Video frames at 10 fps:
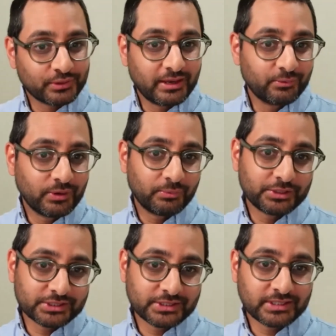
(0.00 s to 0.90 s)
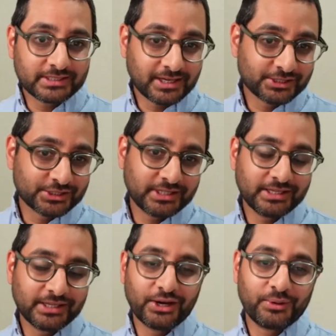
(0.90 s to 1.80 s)
And we just had
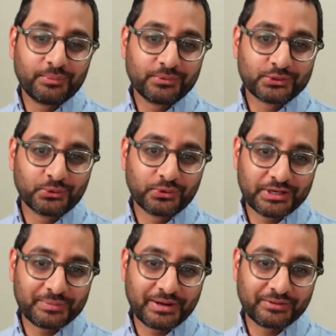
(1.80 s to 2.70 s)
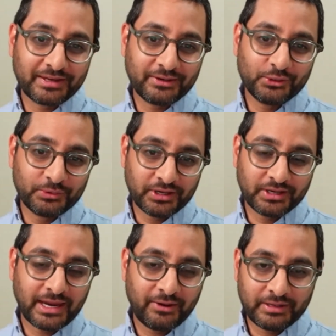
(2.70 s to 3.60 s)
Gitanjali talking about that, and you and I are
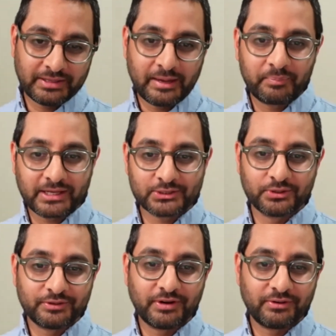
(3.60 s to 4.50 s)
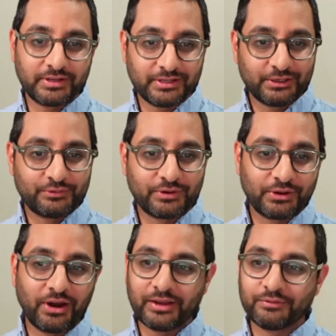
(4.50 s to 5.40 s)
carrying that baton very
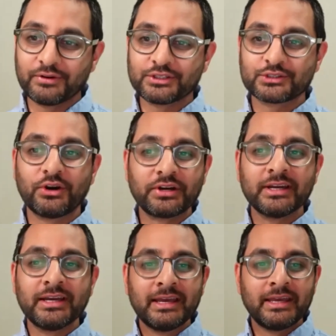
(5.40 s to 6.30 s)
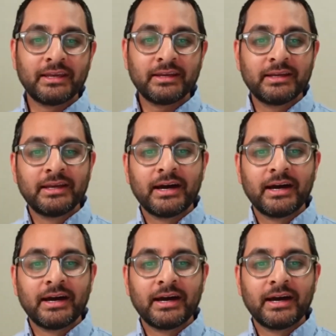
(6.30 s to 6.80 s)
high and very strong here.